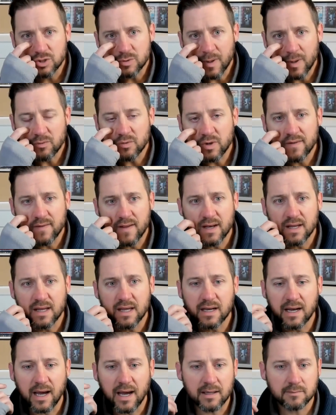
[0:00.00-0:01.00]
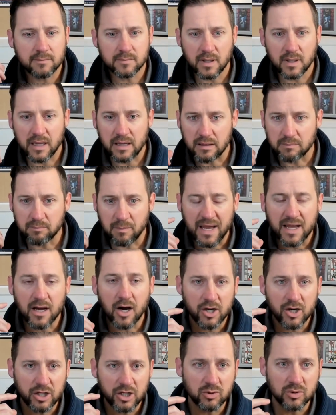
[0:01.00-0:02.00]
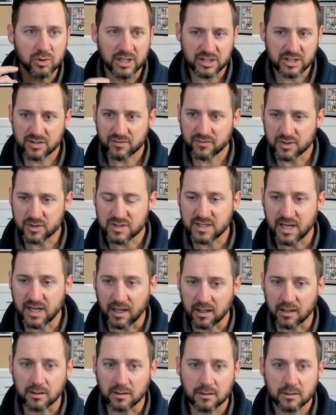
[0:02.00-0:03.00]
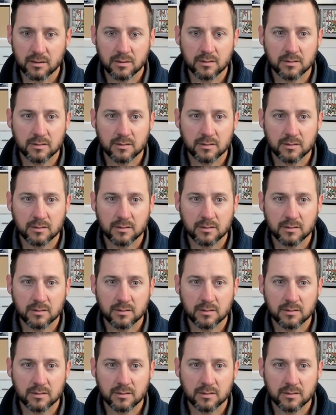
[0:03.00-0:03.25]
Billy. Would you mind reading that again? I, I my audio glitched for a second.